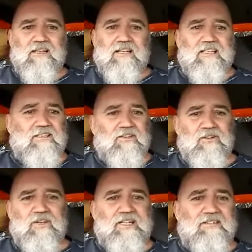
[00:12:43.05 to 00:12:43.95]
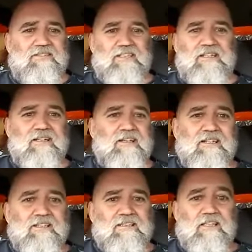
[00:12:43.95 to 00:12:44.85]
Like, you're crazy.
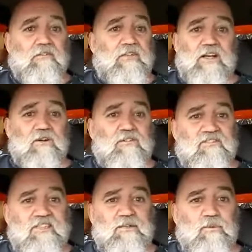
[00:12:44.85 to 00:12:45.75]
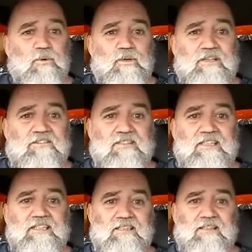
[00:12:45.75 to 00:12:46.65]
You know, they don't see what we
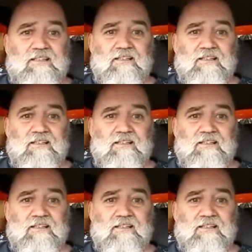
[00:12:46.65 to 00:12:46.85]
see.